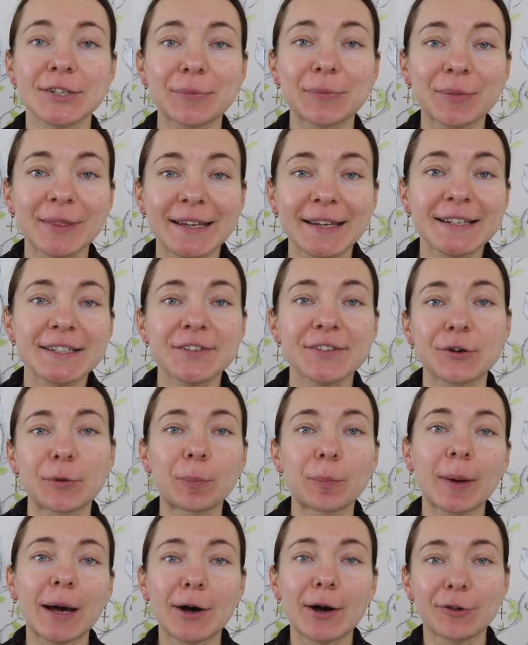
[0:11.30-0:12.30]
some things from
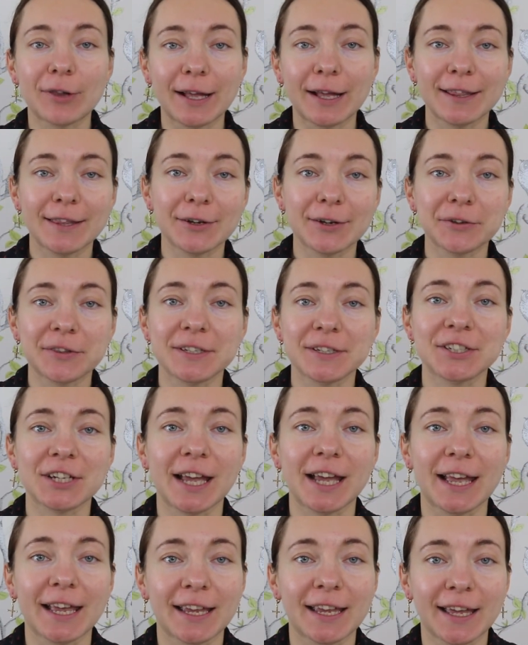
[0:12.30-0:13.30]
Poundland the other
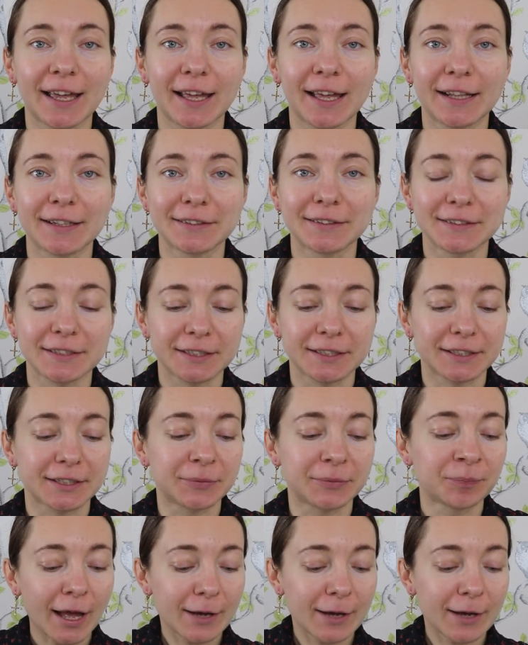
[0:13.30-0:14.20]
day and uh,